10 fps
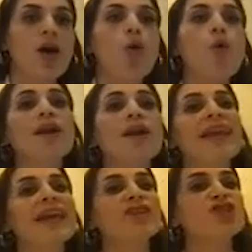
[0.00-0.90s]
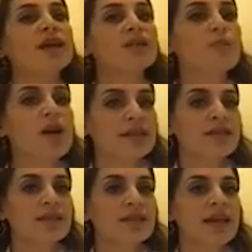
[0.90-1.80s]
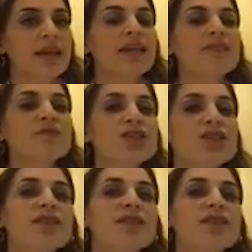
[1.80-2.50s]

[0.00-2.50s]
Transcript: or an adjunct model in which